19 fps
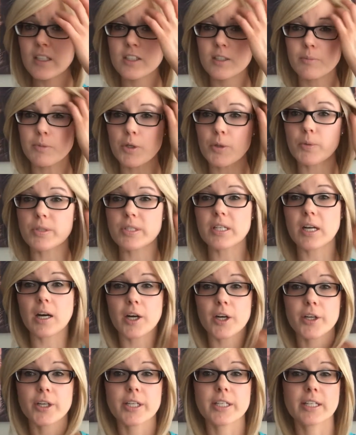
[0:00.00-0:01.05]
someone who is
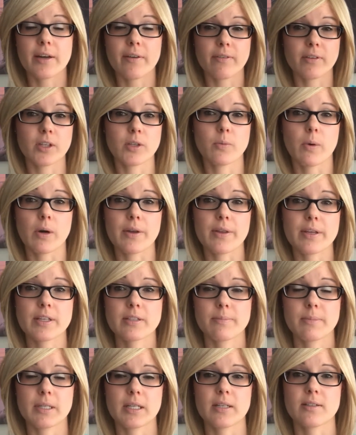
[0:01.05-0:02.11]
younger can definitely wear
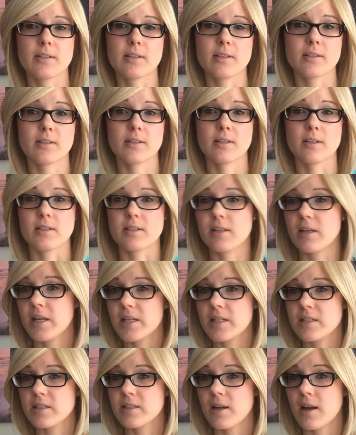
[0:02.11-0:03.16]
this because it's an
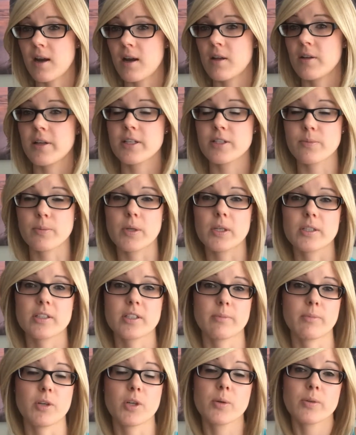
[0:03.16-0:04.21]
in style, as well as
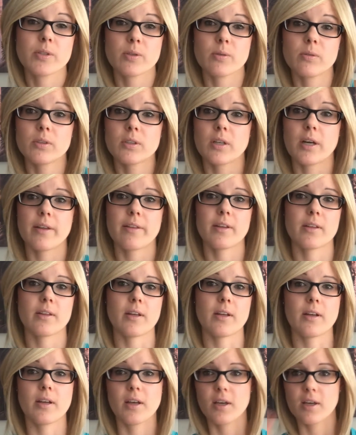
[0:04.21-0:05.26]
someone who is older. I think
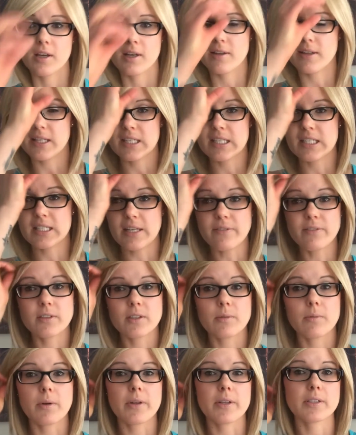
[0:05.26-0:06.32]
that they can
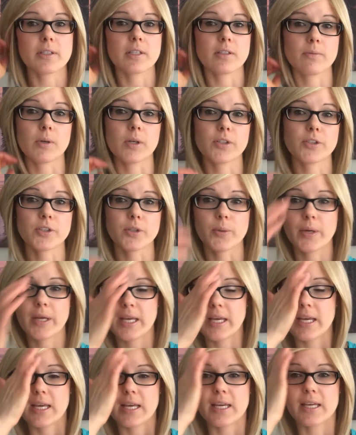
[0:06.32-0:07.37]
definitely wear this as well. So
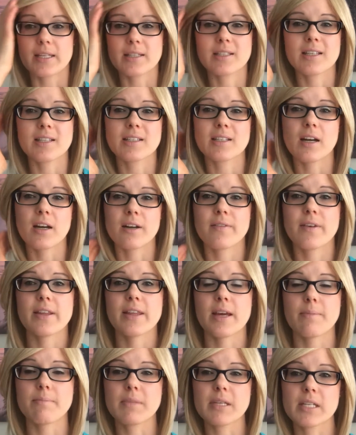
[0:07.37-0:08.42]
it's kind of at
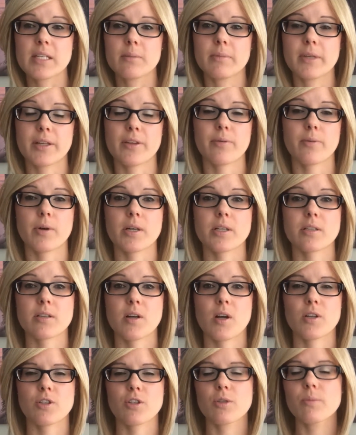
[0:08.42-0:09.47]
that medium length where it's
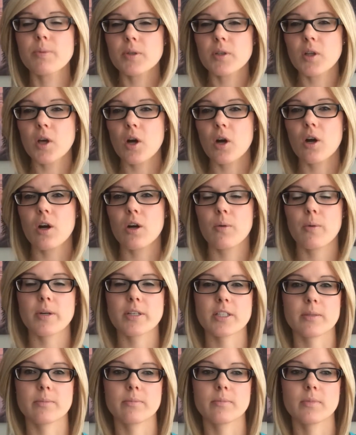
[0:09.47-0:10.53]
not super long, where
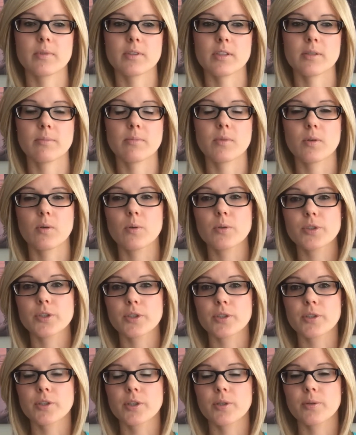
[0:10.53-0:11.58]
some
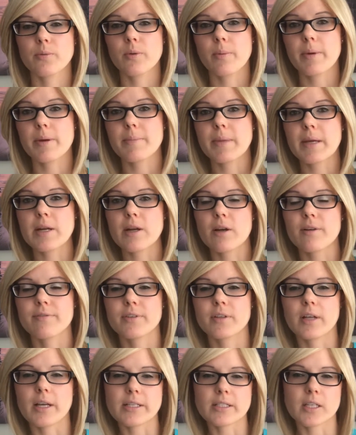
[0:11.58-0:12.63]
older women may not
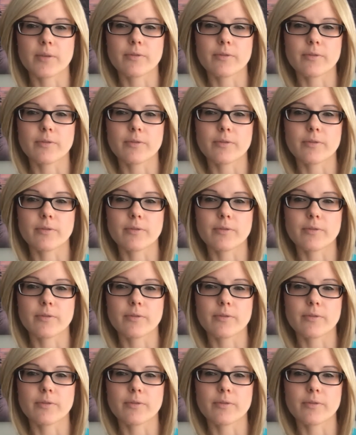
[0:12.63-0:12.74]
feel as